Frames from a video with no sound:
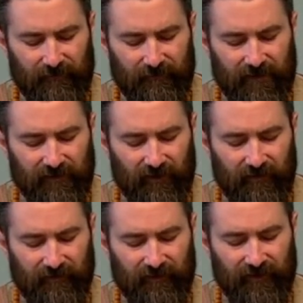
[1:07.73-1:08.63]
Many
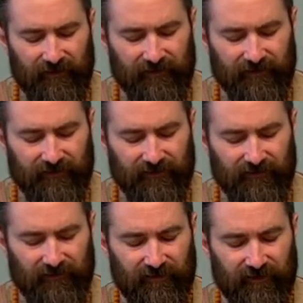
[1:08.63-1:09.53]
operations
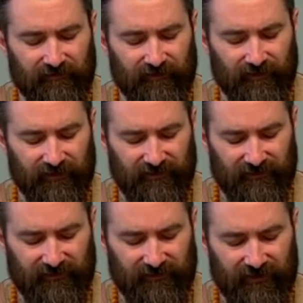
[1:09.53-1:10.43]
could be
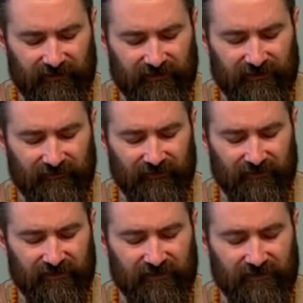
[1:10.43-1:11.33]
avoided, and several
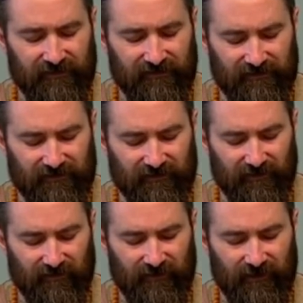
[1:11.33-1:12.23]
diseases
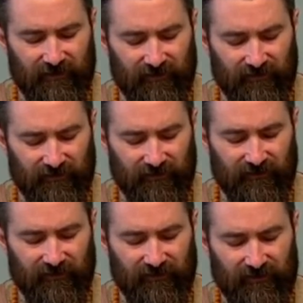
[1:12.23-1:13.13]
could be cured
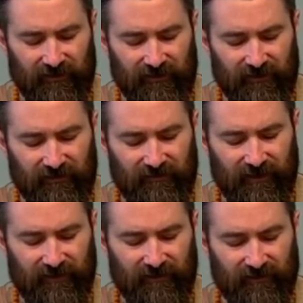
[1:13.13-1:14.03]
by
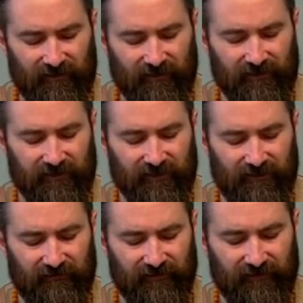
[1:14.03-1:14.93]
the knowledge
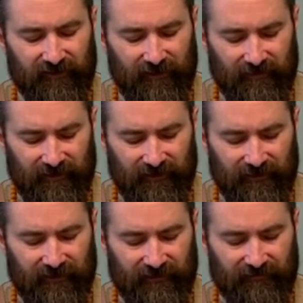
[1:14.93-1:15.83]
of the phenomena
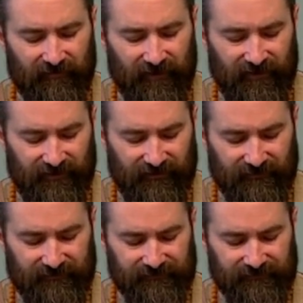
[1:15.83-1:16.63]
of breath.